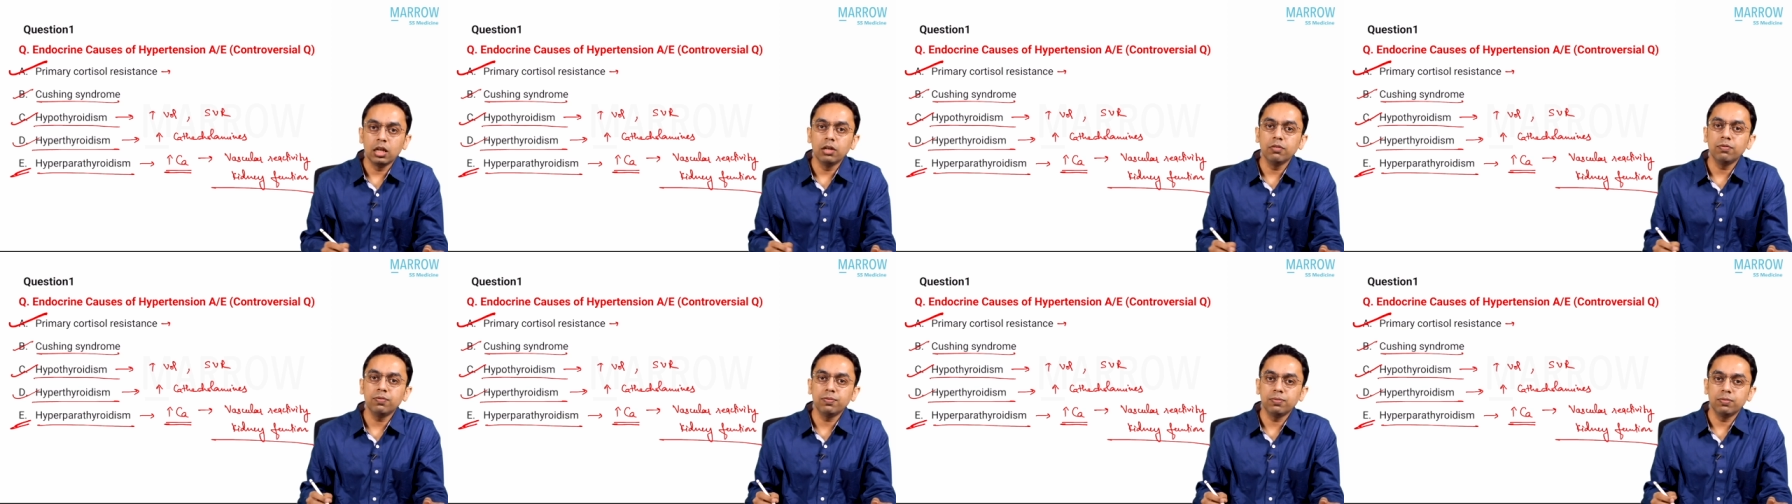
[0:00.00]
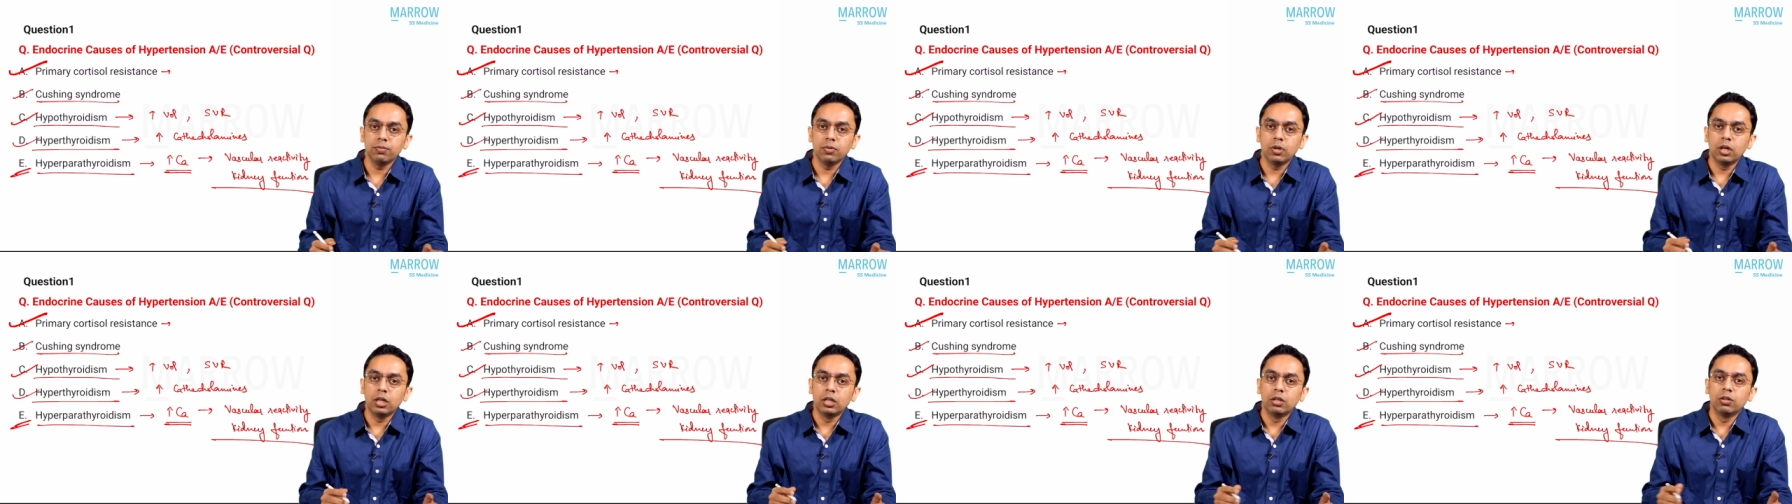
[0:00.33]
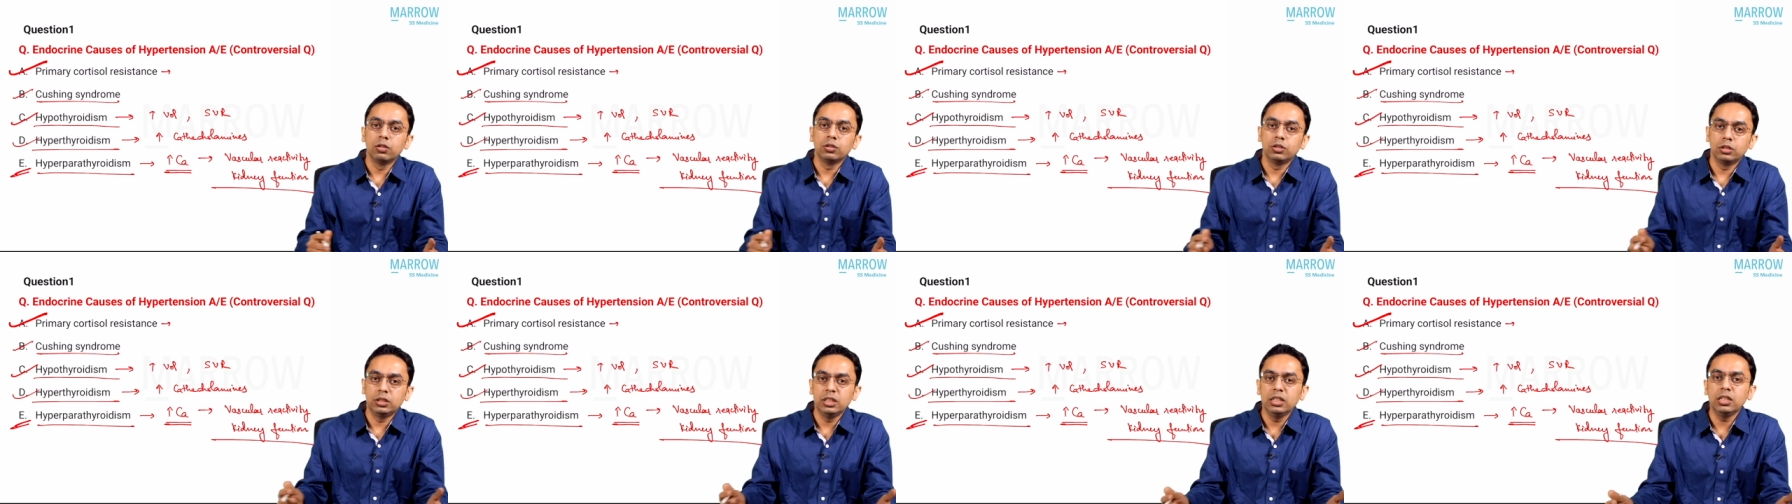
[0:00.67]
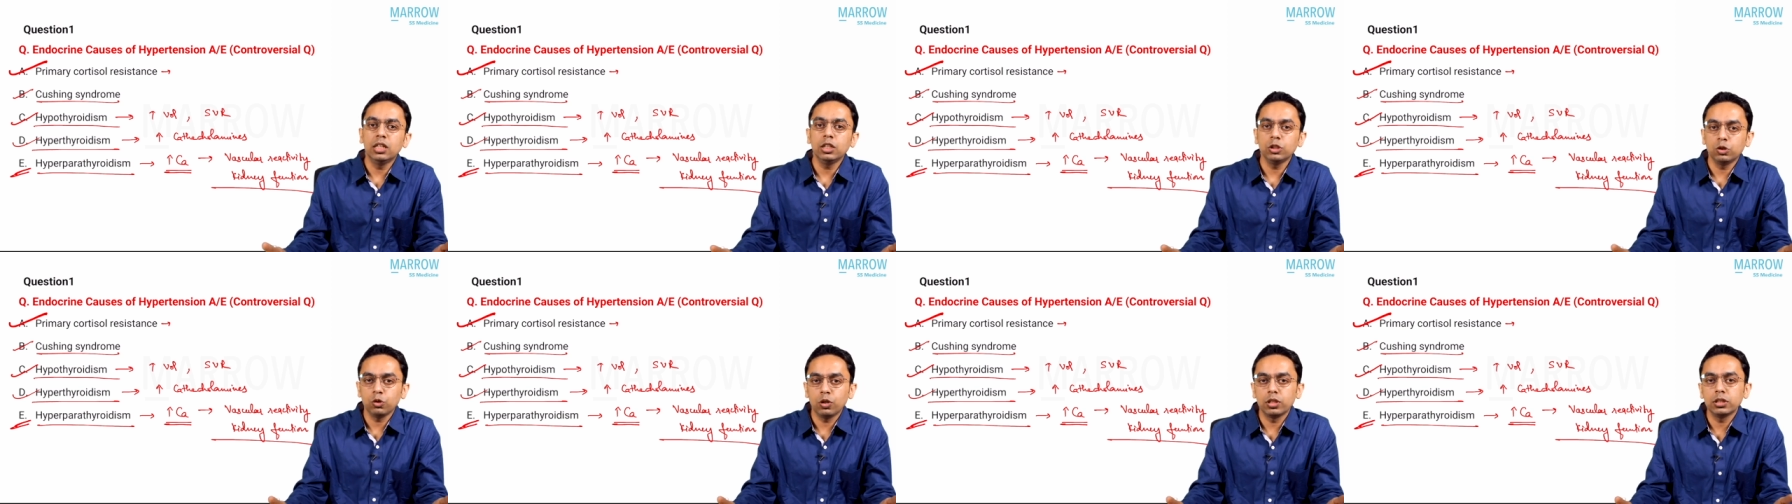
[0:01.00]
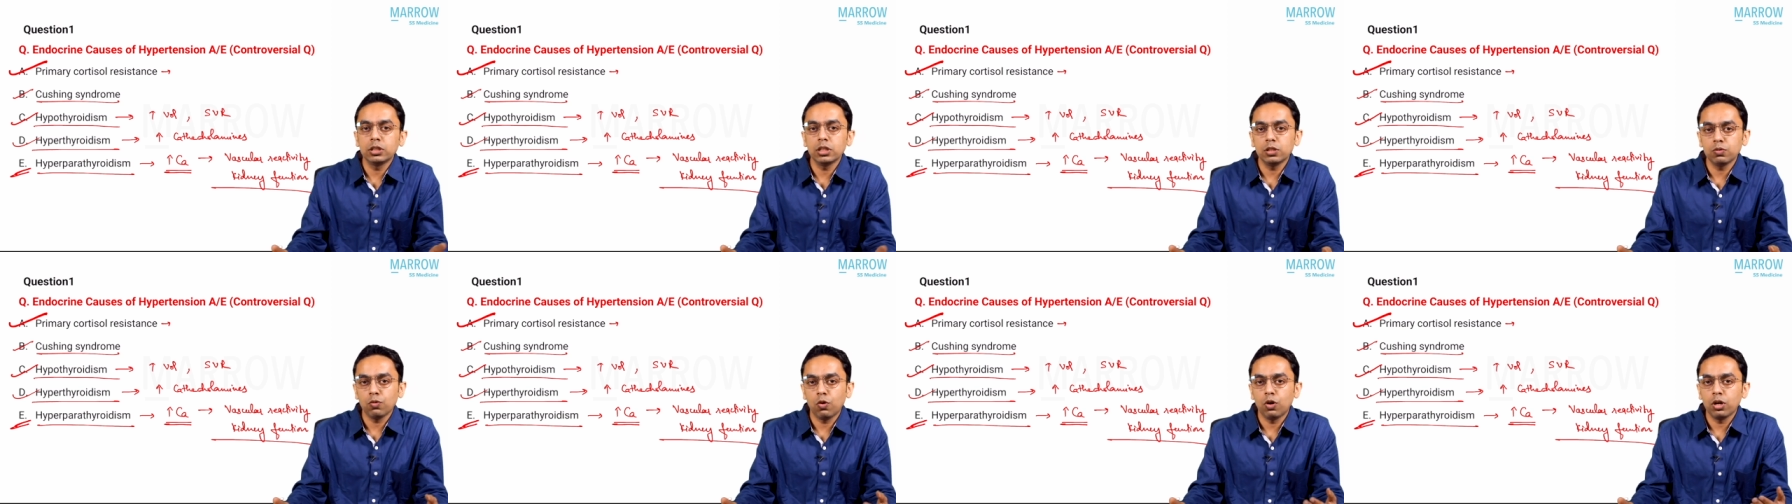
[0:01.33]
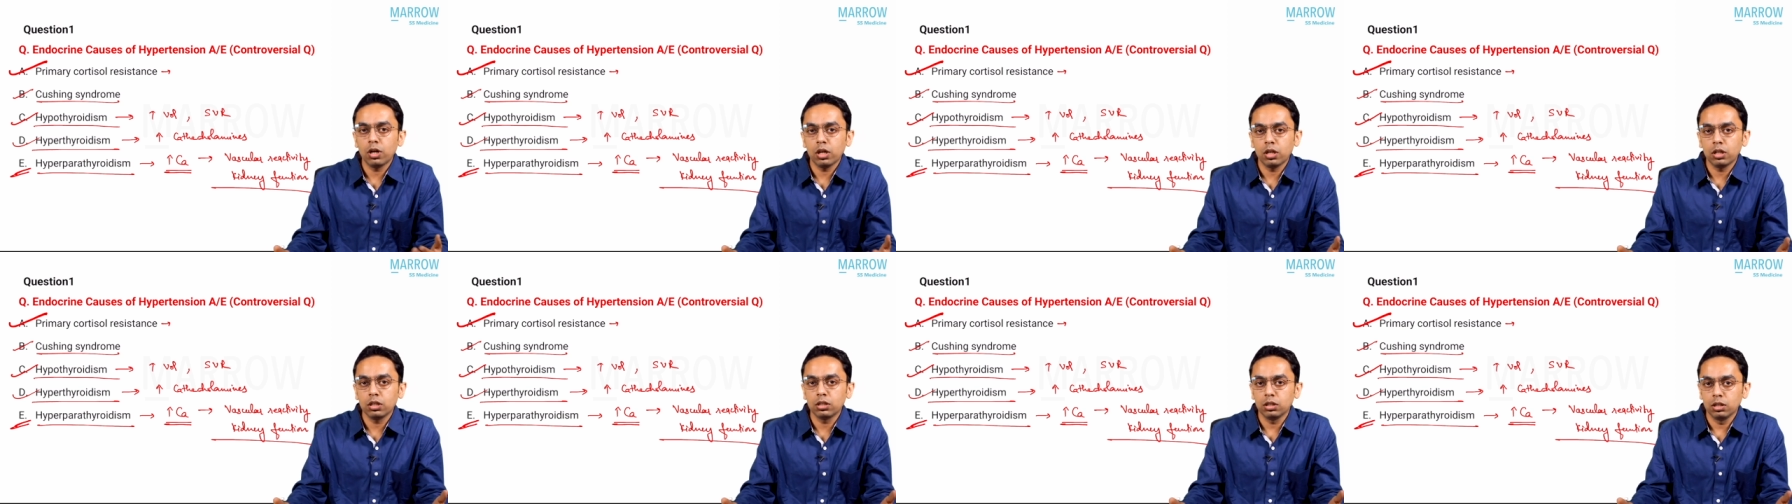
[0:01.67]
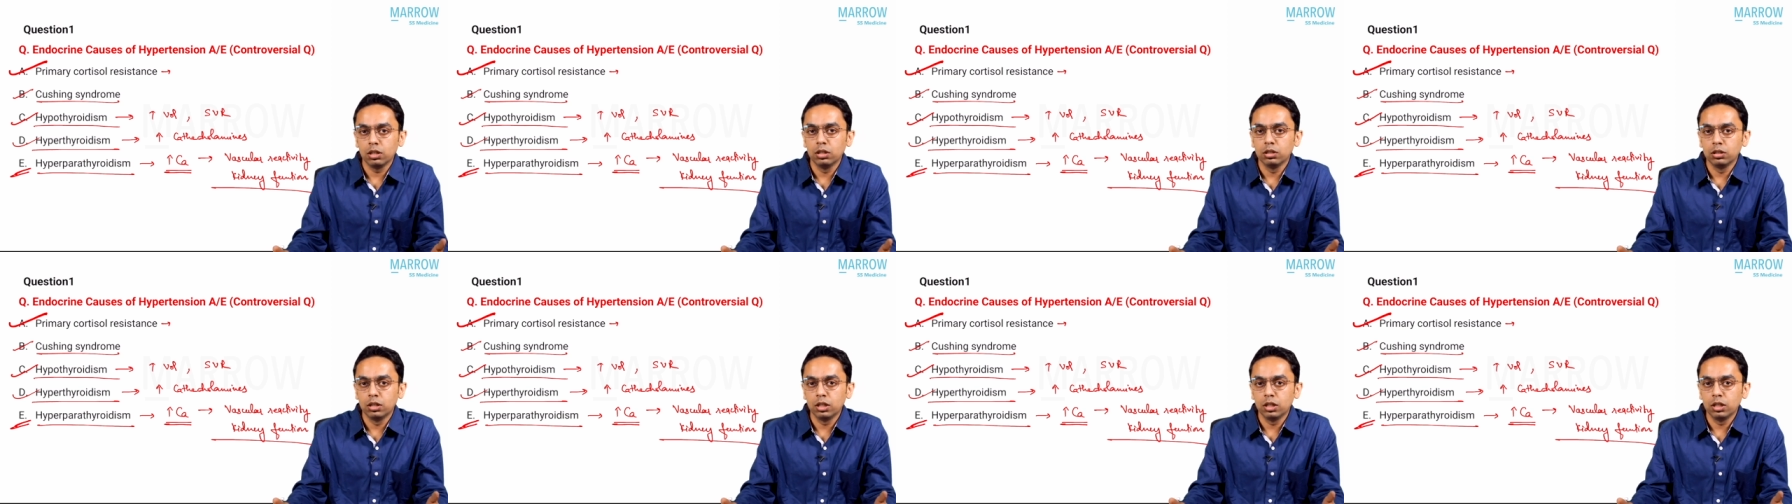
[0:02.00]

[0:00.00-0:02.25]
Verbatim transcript: If see the choices, what are